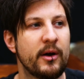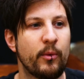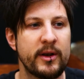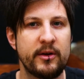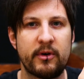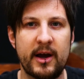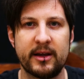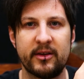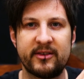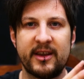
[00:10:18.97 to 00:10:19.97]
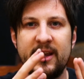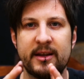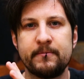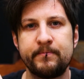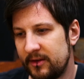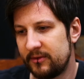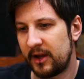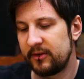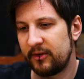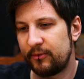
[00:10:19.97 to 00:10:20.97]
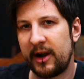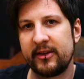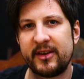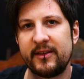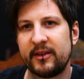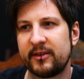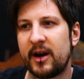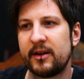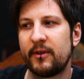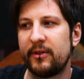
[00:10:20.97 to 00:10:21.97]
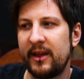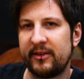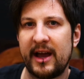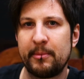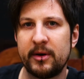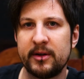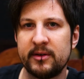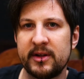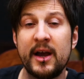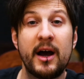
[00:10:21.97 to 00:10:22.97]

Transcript: when you're writing a scene, don't just write a scene that's kind of this happened,